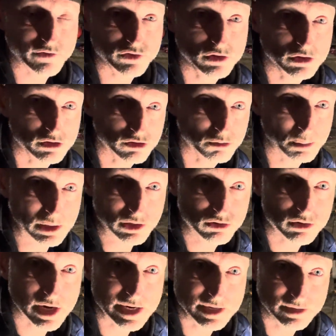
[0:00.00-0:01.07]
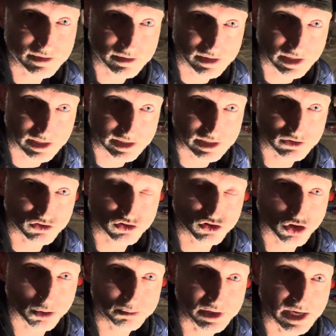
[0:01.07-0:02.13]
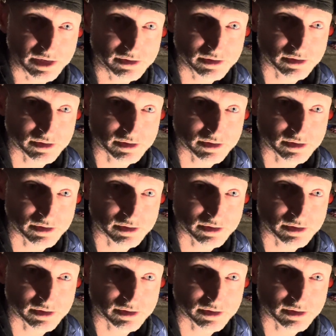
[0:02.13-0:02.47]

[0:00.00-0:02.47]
unit, it's been great, gets the job done.